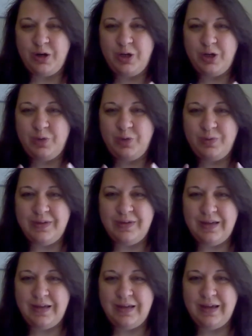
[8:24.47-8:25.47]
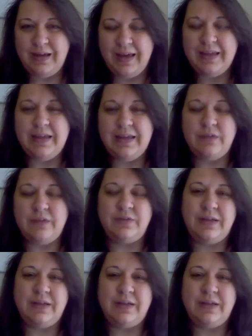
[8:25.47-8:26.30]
unique and gifted